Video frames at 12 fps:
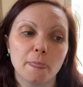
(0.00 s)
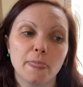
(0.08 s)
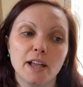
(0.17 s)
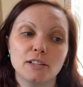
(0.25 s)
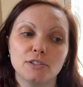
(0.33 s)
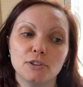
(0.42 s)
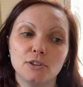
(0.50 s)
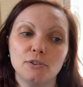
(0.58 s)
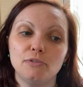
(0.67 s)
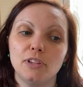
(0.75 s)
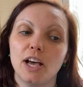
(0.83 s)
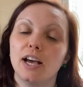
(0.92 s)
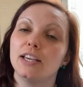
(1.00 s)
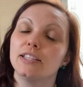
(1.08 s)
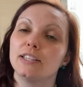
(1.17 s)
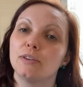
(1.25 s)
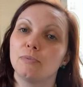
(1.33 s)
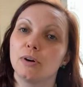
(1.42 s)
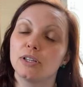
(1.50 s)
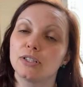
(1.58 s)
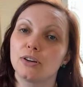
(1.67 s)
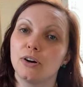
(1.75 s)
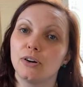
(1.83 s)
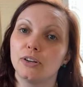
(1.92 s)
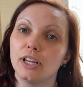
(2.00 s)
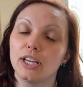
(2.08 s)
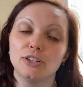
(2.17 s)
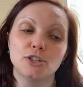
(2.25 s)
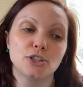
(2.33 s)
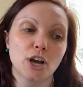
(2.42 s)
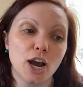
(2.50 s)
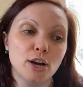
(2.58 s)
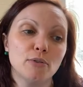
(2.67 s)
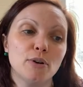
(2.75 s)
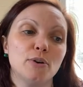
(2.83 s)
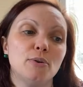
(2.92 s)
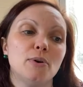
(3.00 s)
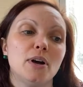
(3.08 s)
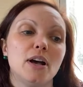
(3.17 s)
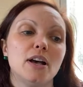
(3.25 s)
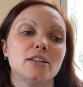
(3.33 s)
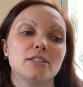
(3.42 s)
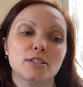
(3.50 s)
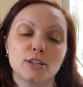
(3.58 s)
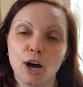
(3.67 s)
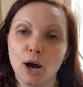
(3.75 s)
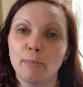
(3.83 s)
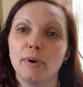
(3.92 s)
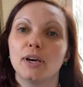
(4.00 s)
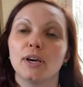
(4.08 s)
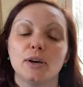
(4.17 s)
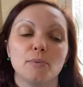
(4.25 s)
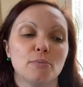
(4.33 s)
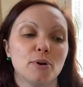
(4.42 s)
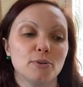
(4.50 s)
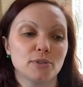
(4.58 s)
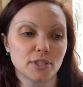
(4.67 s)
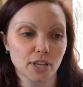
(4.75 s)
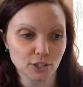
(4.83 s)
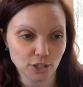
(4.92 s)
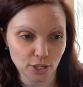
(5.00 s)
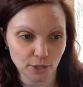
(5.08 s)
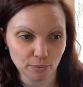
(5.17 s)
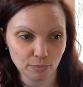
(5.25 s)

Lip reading: That circle flies in what is called a gyroscopic precession.